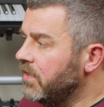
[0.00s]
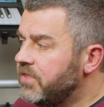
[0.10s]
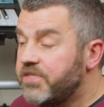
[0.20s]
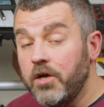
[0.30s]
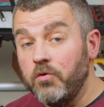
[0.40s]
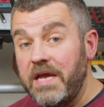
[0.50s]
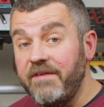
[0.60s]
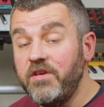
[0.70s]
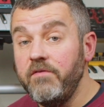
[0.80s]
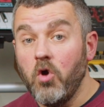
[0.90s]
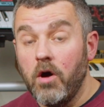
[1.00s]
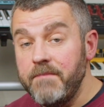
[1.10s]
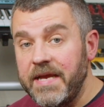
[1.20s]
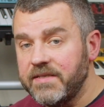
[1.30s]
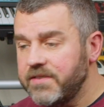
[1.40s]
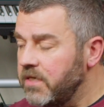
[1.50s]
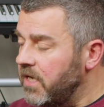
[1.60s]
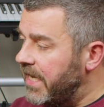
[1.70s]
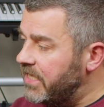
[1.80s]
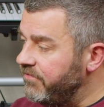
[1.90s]
So if you've got a mix
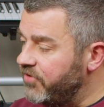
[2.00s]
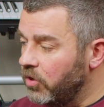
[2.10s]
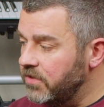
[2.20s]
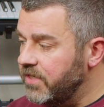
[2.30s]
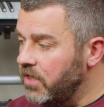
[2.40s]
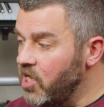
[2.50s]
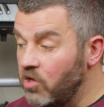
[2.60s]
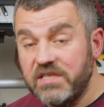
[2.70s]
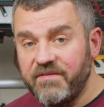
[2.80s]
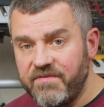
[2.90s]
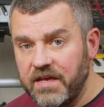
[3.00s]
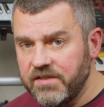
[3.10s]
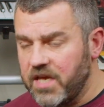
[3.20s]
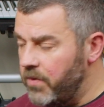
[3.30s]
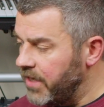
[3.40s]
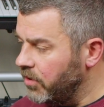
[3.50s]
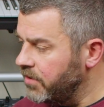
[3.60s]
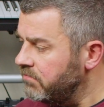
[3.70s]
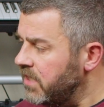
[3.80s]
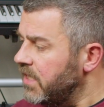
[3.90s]
and you've got lots of things going
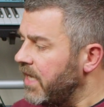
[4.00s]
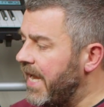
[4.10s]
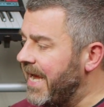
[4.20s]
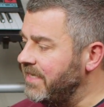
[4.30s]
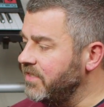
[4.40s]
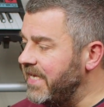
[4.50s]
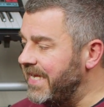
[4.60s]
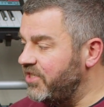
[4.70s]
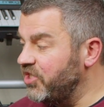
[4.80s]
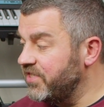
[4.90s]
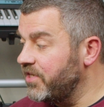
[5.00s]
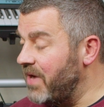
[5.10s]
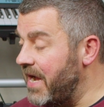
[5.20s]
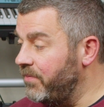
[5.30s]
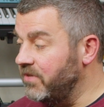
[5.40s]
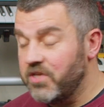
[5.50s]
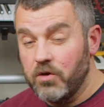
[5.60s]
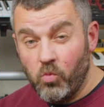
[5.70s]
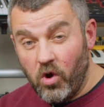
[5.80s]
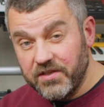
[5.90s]
on, and it just so happens
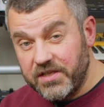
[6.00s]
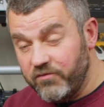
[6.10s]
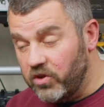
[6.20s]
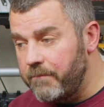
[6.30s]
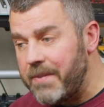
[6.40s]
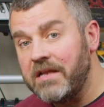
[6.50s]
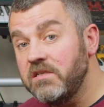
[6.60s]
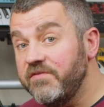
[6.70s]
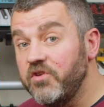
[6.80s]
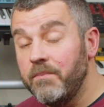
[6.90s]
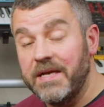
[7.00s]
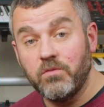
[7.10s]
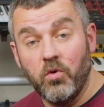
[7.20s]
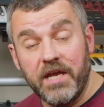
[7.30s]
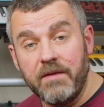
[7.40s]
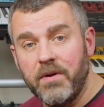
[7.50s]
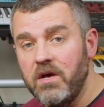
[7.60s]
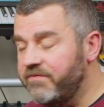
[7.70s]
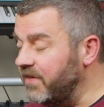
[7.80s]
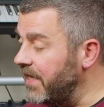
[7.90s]
that whilst you've got the balance of your mix working
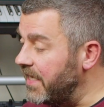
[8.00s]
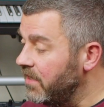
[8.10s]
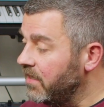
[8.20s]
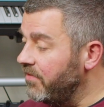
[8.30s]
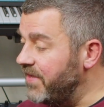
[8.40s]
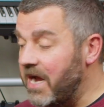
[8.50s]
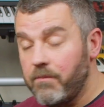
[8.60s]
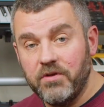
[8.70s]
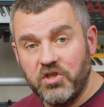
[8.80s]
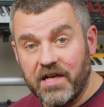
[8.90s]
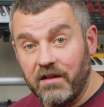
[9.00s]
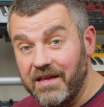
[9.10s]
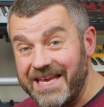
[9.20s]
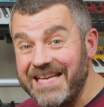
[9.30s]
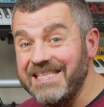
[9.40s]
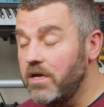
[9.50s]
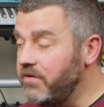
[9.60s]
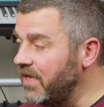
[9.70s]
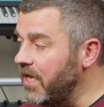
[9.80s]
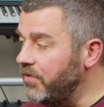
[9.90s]
perfectly, the output channel is
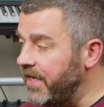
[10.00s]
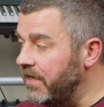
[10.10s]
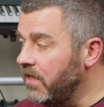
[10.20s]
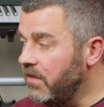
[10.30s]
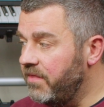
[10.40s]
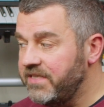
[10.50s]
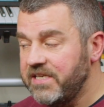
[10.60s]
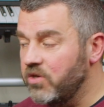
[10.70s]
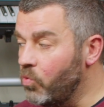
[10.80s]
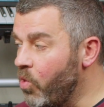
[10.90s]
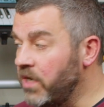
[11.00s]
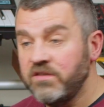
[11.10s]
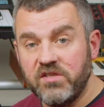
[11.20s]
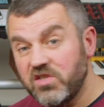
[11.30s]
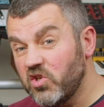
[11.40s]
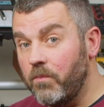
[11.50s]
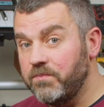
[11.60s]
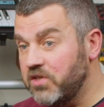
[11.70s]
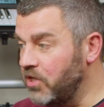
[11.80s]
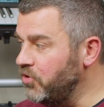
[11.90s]
overloading, this is a one-stop
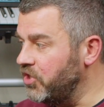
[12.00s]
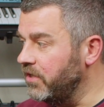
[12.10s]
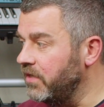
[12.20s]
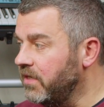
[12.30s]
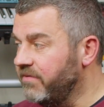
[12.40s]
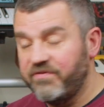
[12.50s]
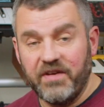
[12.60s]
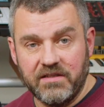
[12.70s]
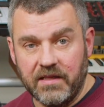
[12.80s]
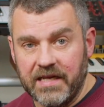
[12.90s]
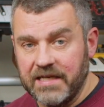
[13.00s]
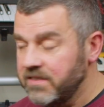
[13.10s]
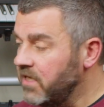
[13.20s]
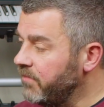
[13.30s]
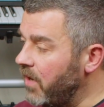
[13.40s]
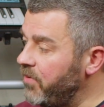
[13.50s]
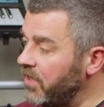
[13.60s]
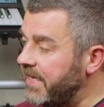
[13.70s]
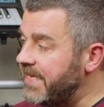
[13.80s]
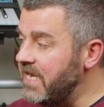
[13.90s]
solution for fixing that. By
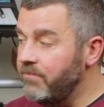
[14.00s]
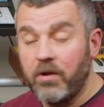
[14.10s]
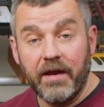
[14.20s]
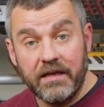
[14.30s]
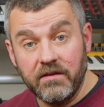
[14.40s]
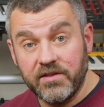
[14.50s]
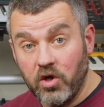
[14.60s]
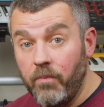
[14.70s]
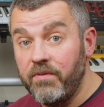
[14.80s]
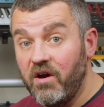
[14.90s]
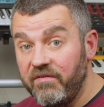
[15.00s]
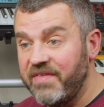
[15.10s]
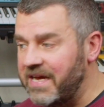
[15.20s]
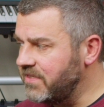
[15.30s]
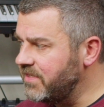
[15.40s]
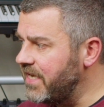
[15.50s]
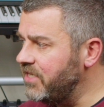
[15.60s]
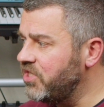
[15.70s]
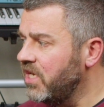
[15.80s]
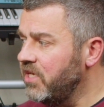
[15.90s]
putting a gain plugin at the top of that
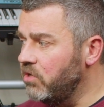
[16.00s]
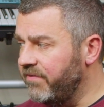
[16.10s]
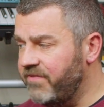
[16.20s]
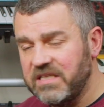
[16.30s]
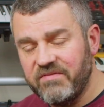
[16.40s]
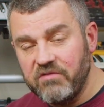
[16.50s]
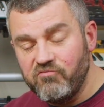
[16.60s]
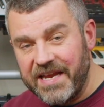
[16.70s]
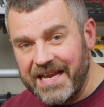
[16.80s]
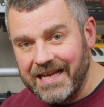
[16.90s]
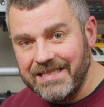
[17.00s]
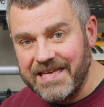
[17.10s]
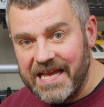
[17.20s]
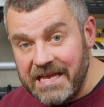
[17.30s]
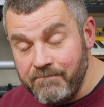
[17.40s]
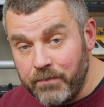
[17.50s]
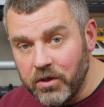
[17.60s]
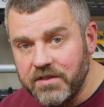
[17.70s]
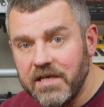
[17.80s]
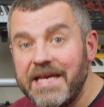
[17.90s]
stage, you're effectively regulating
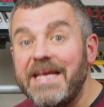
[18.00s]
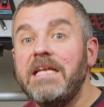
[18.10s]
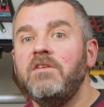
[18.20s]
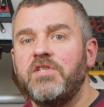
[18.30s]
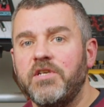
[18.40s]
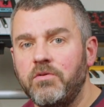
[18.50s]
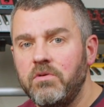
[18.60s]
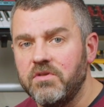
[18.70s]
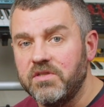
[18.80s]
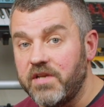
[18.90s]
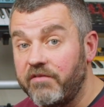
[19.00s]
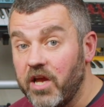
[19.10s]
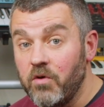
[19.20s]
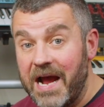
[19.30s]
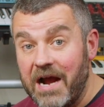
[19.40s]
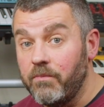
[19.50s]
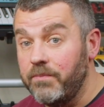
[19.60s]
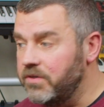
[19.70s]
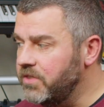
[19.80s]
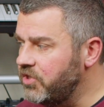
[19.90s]
input into the stereo
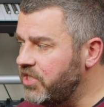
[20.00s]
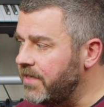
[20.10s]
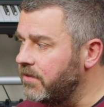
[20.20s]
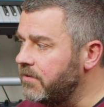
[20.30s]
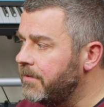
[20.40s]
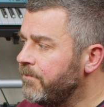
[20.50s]
output channel.